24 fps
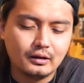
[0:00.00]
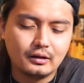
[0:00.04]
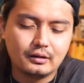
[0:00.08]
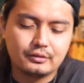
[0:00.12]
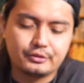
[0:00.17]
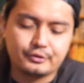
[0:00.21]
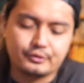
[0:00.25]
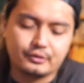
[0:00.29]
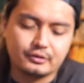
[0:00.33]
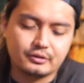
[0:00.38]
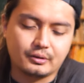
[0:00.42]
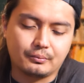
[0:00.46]

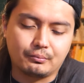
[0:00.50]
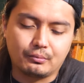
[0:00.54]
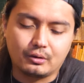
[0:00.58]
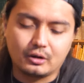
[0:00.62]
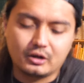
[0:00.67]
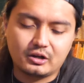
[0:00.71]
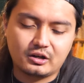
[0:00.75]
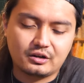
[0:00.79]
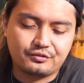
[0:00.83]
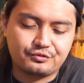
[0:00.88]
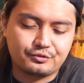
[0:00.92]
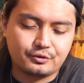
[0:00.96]
They're on the
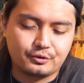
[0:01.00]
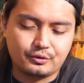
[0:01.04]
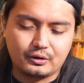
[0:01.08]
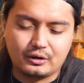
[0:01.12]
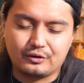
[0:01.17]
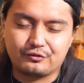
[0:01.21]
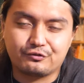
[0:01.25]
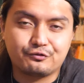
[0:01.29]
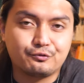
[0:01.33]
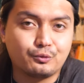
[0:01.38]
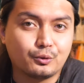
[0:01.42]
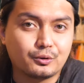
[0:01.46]
market for
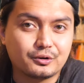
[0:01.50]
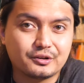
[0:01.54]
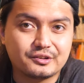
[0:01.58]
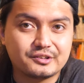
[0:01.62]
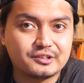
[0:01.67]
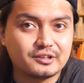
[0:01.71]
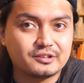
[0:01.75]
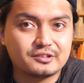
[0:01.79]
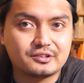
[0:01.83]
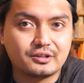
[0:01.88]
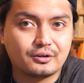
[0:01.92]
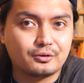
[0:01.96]
around $400
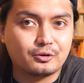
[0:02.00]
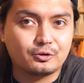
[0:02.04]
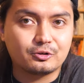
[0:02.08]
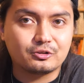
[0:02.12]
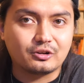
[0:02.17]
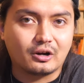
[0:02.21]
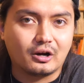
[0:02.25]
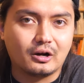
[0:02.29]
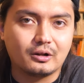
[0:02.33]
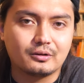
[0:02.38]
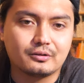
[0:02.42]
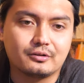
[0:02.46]
to
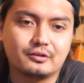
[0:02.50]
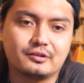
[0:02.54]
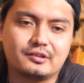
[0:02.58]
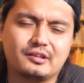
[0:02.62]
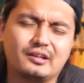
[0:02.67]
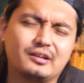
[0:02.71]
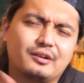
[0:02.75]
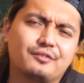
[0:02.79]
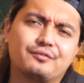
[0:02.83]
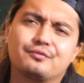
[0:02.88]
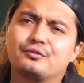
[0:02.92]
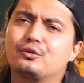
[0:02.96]
$600,
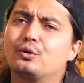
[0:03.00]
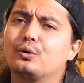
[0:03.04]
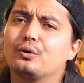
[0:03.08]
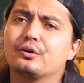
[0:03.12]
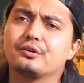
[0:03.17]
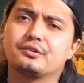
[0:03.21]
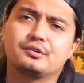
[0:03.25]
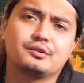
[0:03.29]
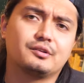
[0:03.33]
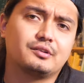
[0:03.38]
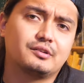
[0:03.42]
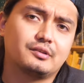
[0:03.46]
and of
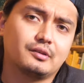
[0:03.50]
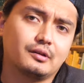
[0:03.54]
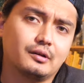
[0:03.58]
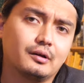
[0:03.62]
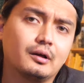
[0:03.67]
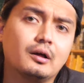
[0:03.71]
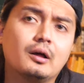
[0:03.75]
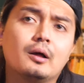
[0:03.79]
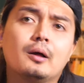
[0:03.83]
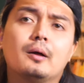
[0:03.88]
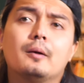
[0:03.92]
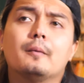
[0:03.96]
course there's a
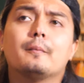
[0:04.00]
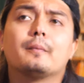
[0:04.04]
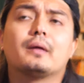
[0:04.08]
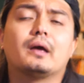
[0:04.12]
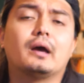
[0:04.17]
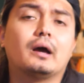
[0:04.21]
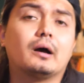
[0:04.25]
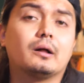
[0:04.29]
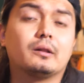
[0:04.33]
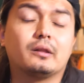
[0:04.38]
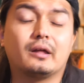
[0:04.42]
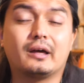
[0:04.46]

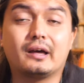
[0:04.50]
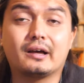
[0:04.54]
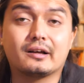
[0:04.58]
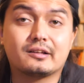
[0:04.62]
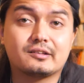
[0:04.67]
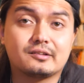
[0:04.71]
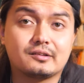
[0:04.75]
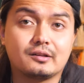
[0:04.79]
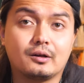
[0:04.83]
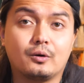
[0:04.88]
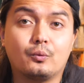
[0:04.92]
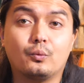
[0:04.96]

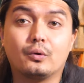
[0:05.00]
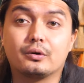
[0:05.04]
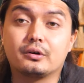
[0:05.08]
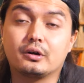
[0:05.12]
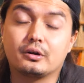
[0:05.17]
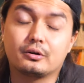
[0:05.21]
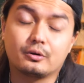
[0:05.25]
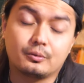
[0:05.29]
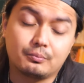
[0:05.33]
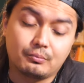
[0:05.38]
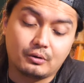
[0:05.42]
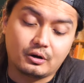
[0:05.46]

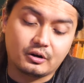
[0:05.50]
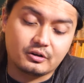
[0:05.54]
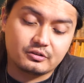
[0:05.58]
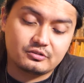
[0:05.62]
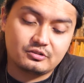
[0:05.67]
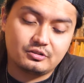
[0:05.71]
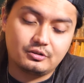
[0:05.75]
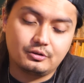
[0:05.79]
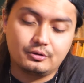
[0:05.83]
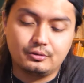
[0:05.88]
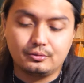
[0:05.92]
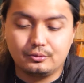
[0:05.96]
LX100
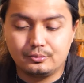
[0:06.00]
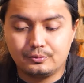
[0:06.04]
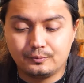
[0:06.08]
Mark II,